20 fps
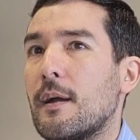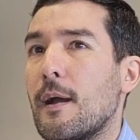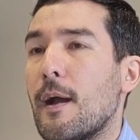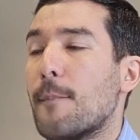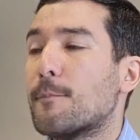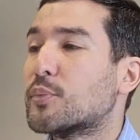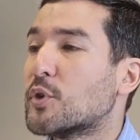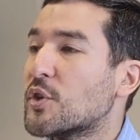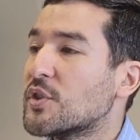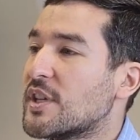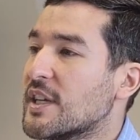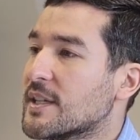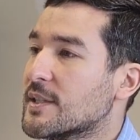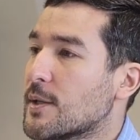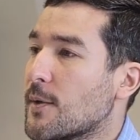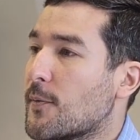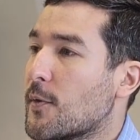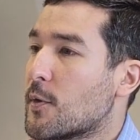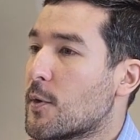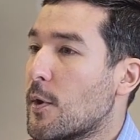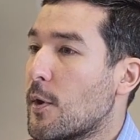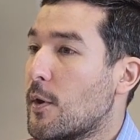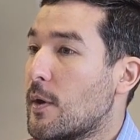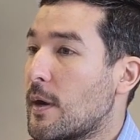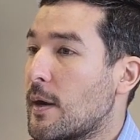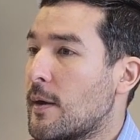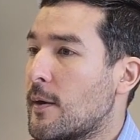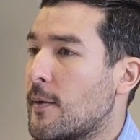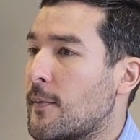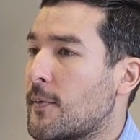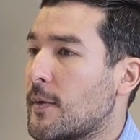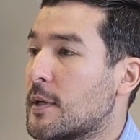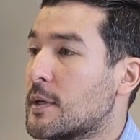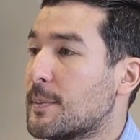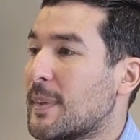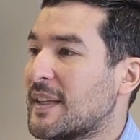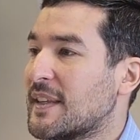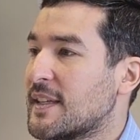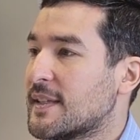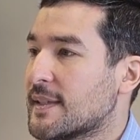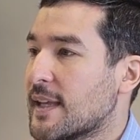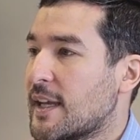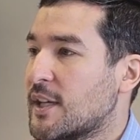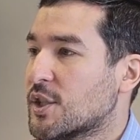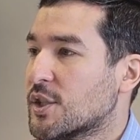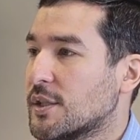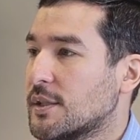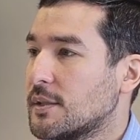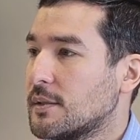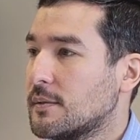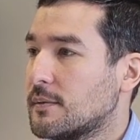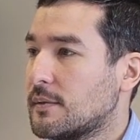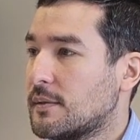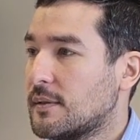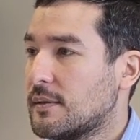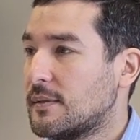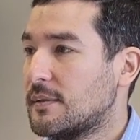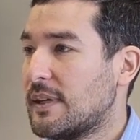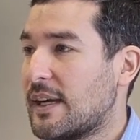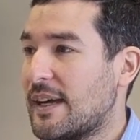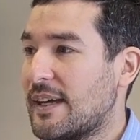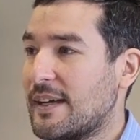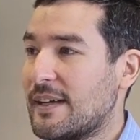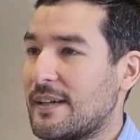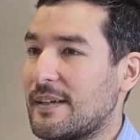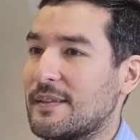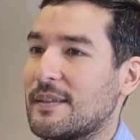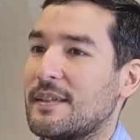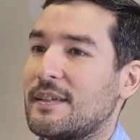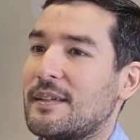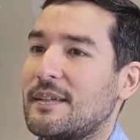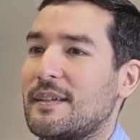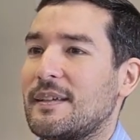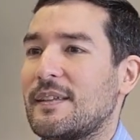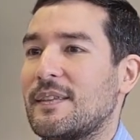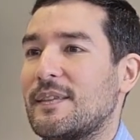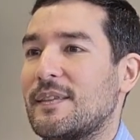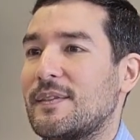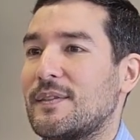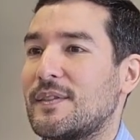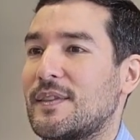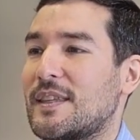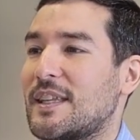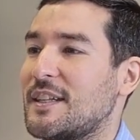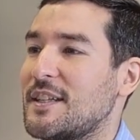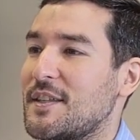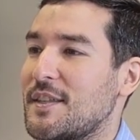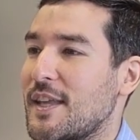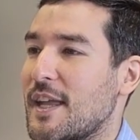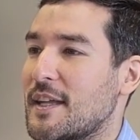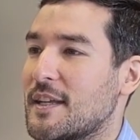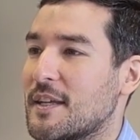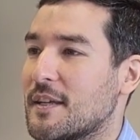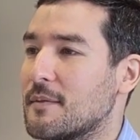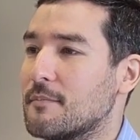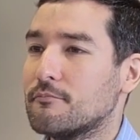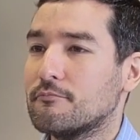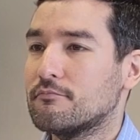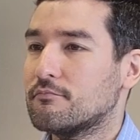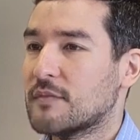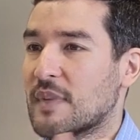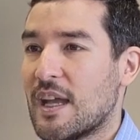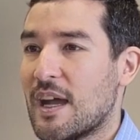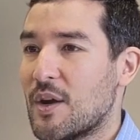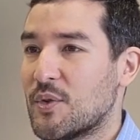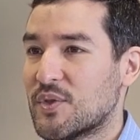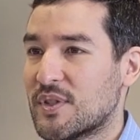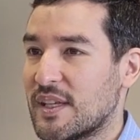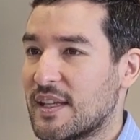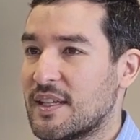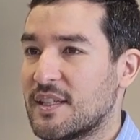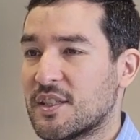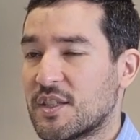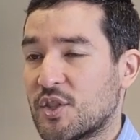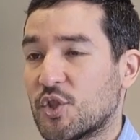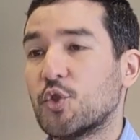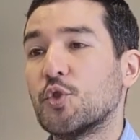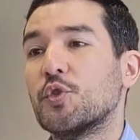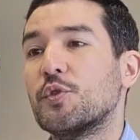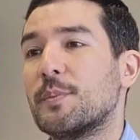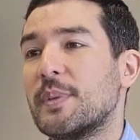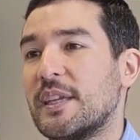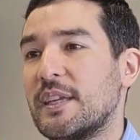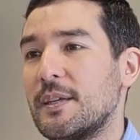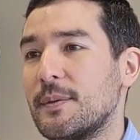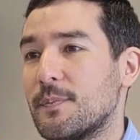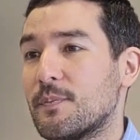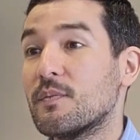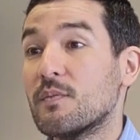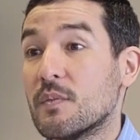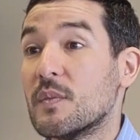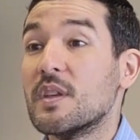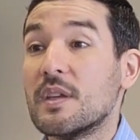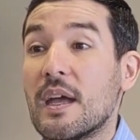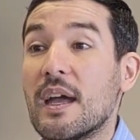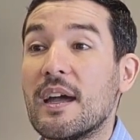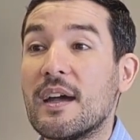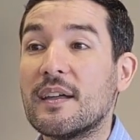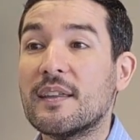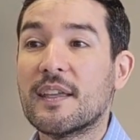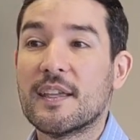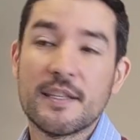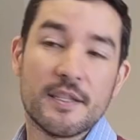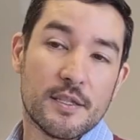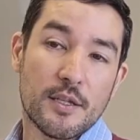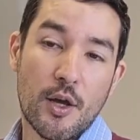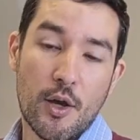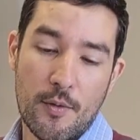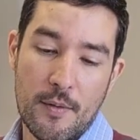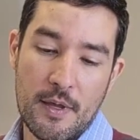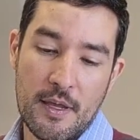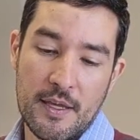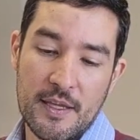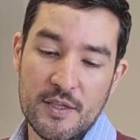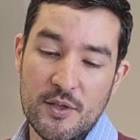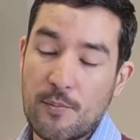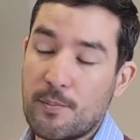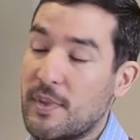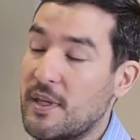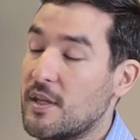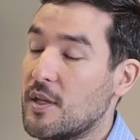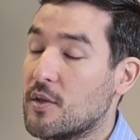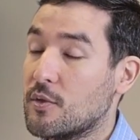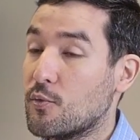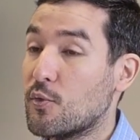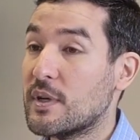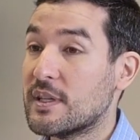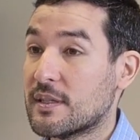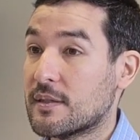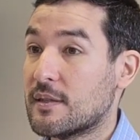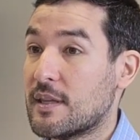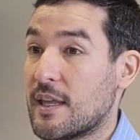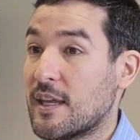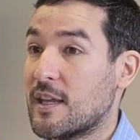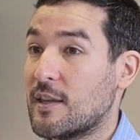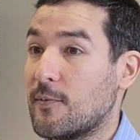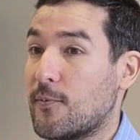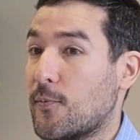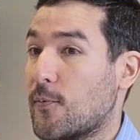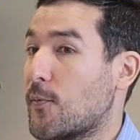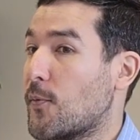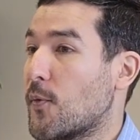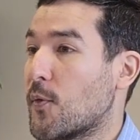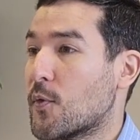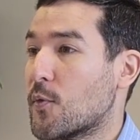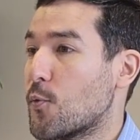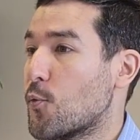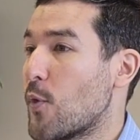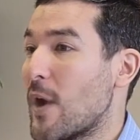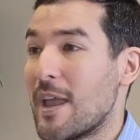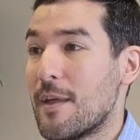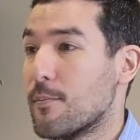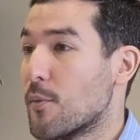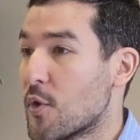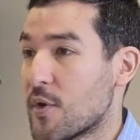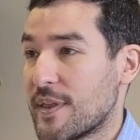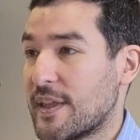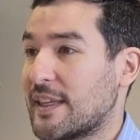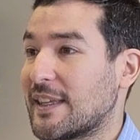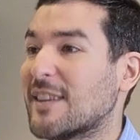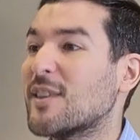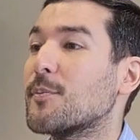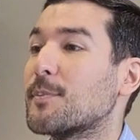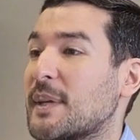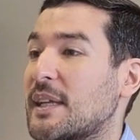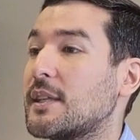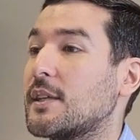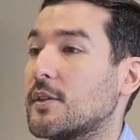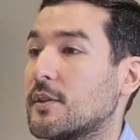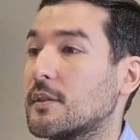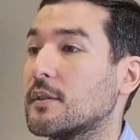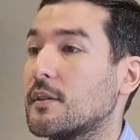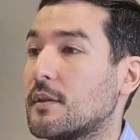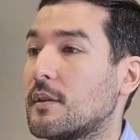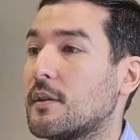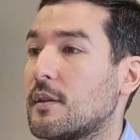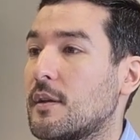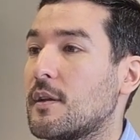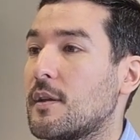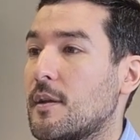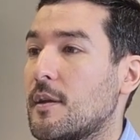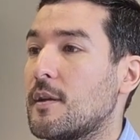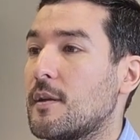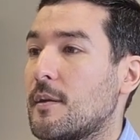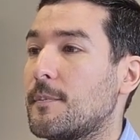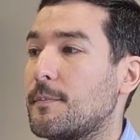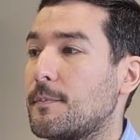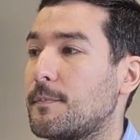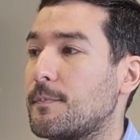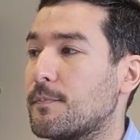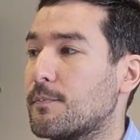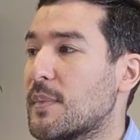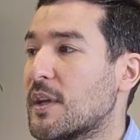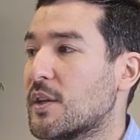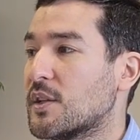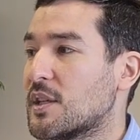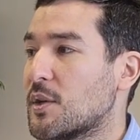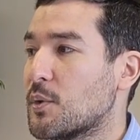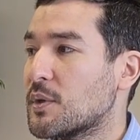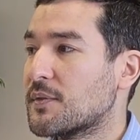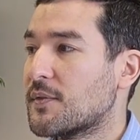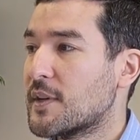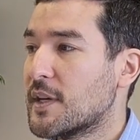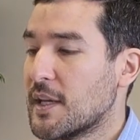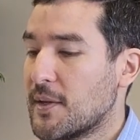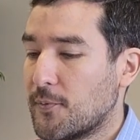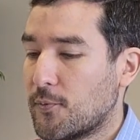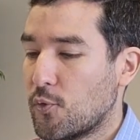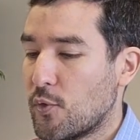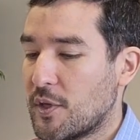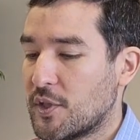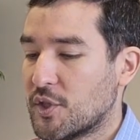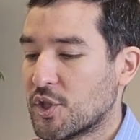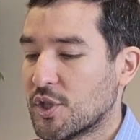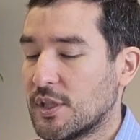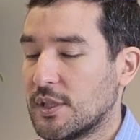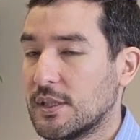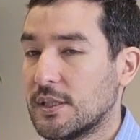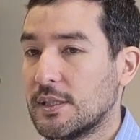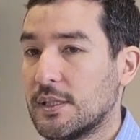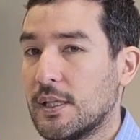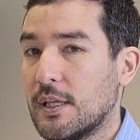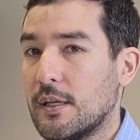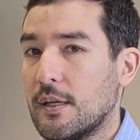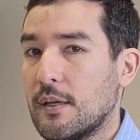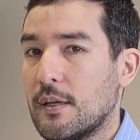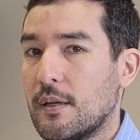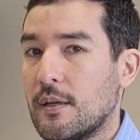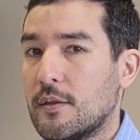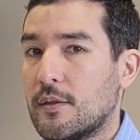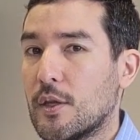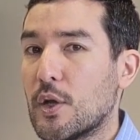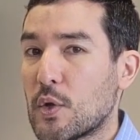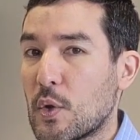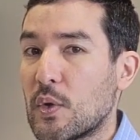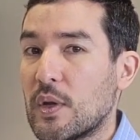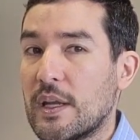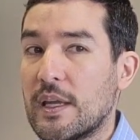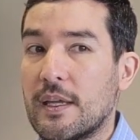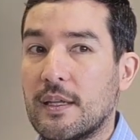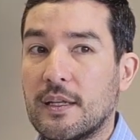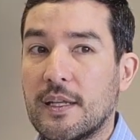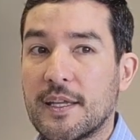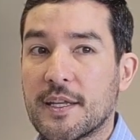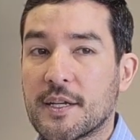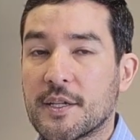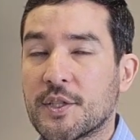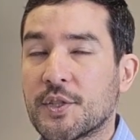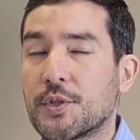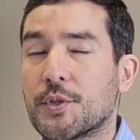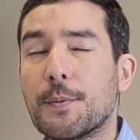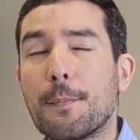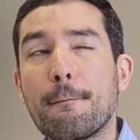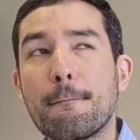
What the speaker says: projects of urbanization and delineating how cities should be, and his opinion was taken for way more than an opinion, because he was very influential, not only in literature.